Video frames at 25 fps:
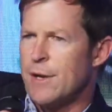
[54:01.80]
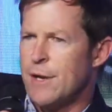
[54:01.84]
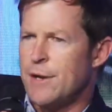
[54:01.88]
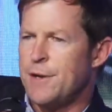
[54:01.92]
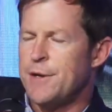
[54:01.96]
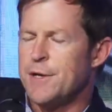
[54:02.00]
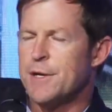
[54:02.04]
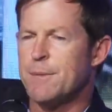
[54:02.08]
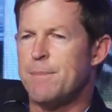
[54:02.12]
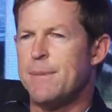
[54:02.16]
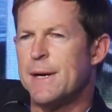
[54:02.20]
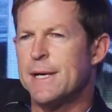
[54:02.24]

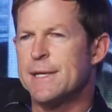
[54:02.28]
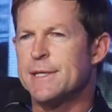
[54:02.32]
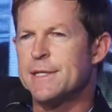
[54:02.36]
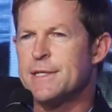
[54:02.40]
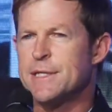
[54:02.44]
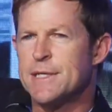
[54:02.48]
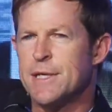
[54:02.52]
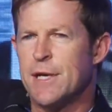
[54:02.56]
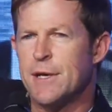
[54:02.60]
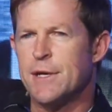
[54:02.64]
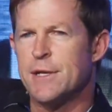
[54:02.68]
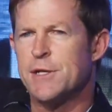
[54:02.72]

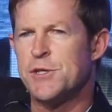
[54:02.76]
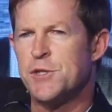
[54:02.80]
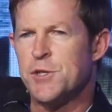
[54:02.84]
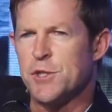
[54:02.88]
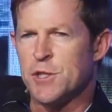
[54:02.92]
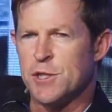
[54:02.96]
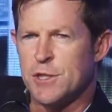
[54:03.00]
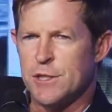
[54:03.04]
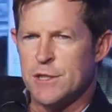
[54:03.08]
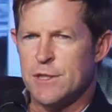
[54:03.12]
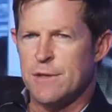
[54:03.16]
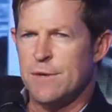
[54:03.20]
India-Pakistan
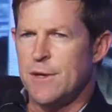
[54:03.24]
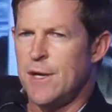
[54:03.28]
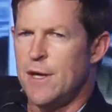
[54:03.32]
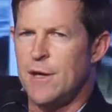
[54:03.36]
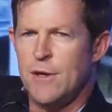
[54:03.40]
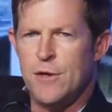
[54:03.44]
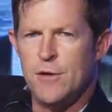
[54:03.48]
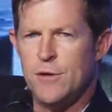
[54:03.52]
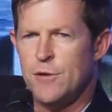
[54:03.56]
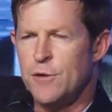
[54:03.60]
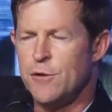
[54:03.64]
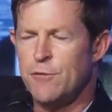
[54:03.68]
issues, because
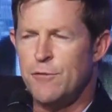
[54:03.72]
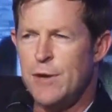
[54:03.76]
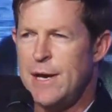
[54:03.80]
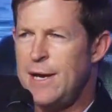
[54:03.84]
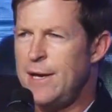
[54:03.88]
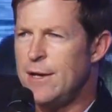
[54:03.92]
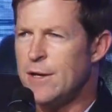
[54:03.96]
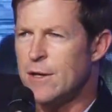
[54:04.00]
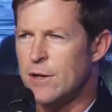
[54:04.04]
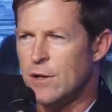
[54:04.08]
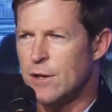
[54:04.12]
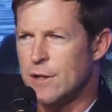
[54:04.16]
you
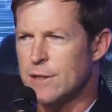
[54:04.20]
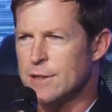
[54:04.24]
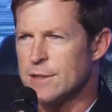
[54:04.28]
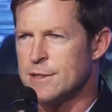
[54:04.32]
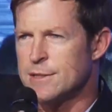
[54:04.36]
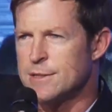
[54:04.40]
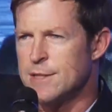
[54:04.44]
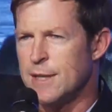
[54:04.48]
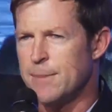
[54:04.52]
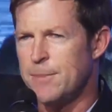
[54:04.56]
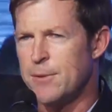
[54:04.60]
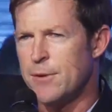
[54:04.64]
really can't
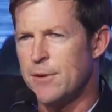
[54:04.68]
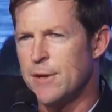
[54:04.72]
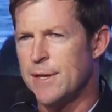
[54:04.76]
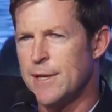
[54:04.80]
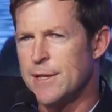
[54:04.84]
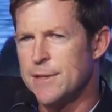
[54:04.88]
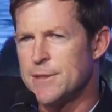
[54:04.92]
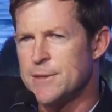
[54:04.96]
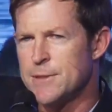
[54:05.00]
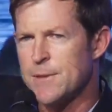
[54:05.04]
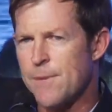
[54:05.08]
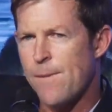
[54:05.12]

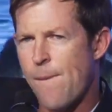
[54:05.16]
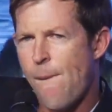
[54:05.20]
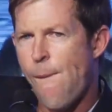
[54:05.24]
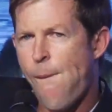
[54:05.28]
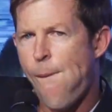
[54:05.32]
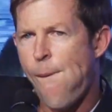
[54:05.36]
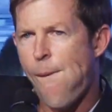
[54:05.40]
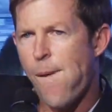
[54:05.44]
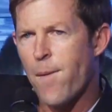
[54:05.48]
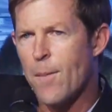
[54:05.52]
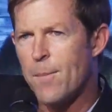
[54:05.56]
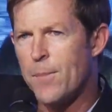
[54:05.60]
separate
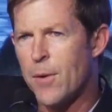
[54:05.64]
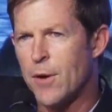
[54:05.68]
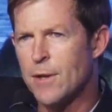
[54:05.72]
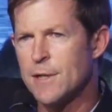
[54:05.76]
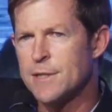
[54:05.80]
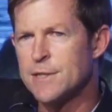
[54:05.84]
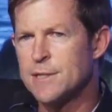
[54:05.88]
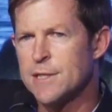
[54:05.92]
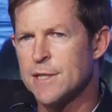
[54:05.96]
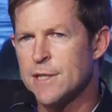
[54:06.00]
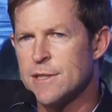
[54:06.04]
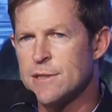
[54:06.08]

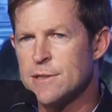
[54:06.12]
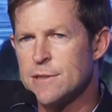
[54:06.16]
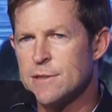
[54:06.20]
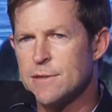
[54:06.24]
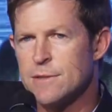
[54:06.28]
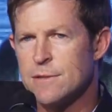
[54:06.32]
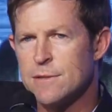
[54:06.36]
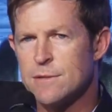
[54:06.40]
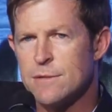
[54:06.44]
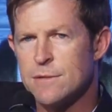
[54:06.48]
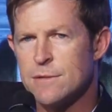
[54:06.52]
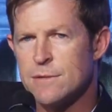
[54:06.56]
politics
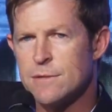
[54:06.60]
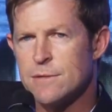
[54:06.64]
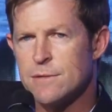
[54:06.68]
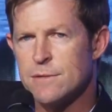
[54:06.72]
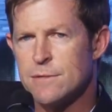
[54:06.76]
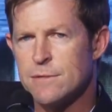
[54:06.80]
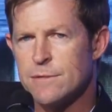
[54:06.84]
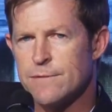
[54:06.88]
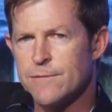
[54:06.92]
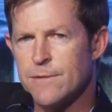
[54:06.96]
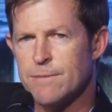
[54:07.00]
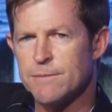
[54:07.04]

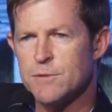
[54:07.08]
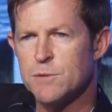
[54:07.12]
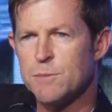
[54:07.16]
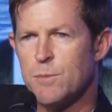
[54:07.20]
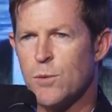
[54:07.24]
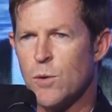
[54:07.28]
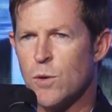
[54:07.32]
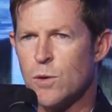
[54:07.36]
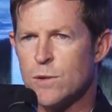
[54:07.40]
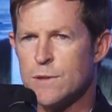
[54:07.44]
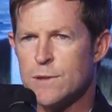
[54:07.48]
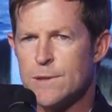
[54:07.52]
from
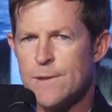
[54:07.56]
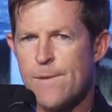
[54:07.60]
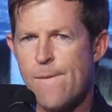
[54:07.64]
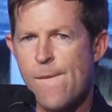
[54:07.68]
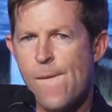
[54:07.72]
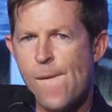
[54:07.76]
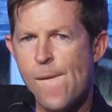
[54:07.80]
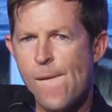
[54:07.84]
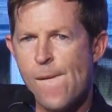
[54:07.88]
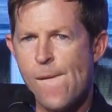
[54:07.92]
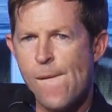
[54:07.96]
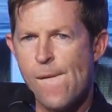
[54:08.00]
sport.
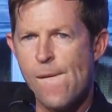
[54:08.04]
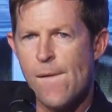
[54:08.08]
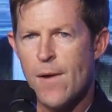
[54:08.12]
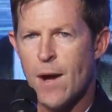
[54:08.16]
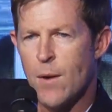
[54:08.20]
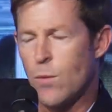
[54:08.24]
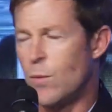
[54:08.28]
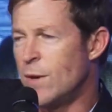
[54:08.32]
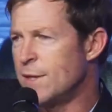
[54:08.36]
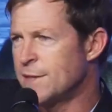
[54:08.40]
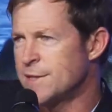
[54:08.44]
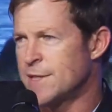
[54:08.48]

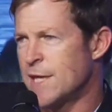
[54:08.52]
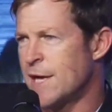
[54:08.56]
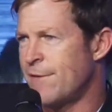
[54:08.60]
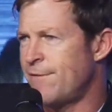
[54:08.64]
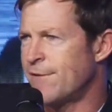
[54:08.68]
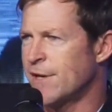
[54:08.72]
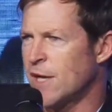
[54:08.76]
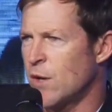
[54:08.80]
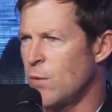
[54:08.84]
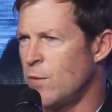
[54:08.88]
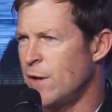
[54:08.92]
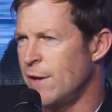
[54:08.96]
In South
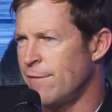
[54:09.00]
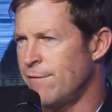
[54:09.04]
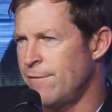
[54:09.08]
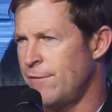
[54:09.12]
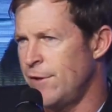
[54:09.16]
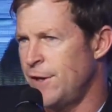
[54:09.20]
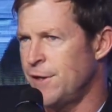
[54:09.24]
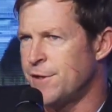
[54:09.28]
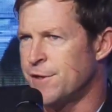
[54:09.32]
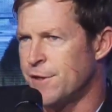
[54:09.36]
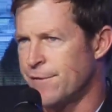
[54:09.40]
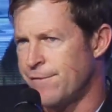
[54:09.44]
Africa, we have
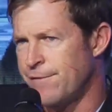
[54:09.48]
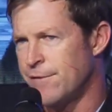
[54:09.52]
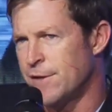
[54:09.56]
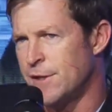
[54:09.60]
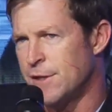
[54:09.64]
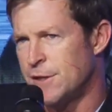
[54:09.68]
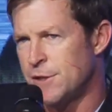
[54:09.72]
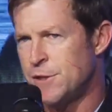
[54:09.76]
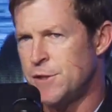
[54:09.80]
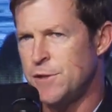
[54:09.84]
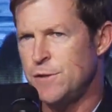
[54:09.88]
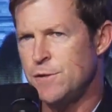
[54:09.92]
very different
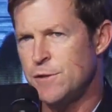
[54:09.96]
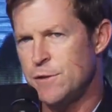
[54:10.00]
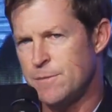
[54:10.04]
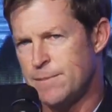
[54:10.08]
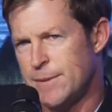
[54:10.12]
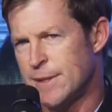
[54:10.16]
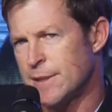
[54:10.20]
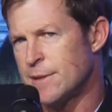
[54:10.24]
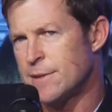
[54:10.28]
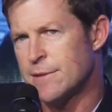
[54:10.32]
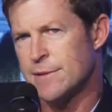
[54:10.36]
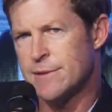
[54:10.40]
issues,
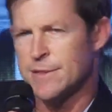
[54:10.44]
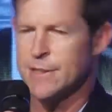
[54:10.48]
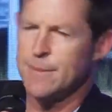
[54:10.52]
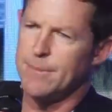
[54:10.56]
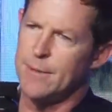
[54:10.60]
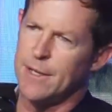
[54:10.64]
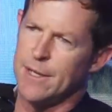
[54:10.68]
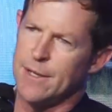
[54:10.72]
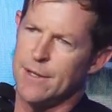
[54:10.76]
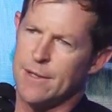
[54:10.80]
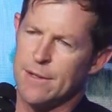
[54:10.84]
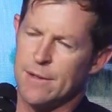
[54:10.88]
but
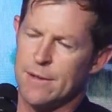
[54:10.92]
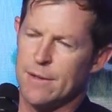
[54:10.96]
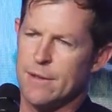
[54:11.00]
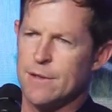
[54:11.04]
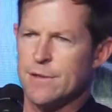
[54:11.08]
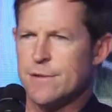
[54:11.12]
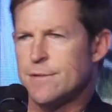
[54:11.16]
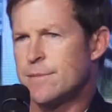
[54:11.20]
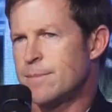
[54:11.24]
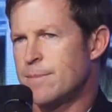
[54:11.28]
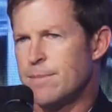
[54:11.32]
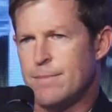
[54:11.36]
similar.
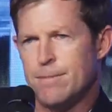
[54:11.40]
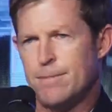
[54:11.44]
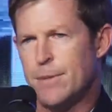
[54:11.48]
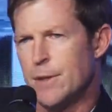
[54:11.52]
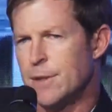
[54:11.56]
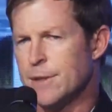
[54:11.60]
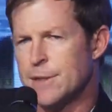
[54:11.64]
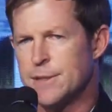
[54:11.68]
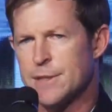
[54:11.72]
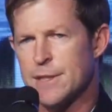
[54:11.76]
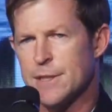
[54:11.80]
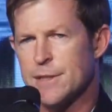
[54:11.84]
It's
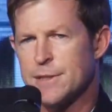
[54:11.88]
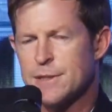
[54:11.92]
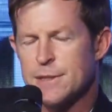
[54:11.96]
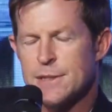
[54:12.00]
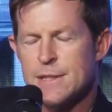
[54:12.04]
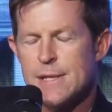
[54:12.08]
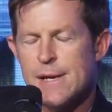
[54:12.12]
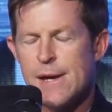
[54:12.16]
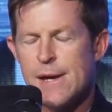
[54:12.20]
politics.